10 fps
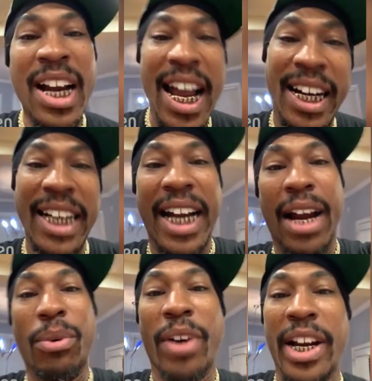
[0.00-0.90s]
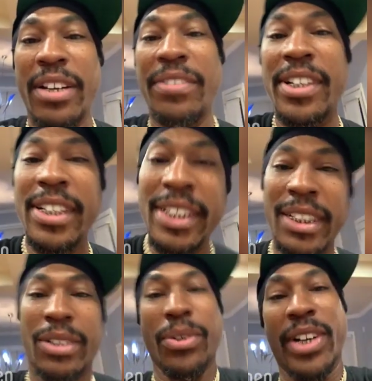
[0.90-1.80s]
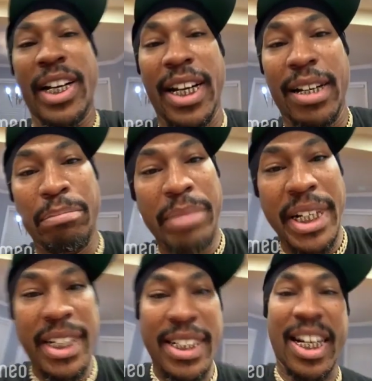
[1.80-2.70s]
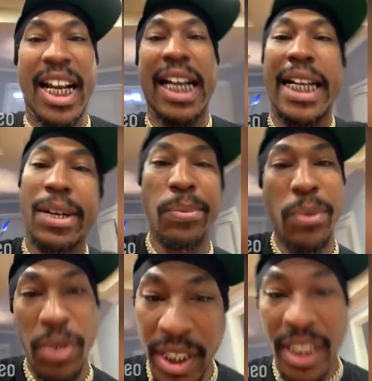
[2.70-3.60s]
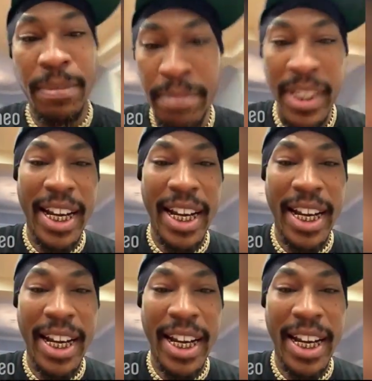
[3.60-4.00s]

Hey, they got Ravi, Greg, Menace, and Woody.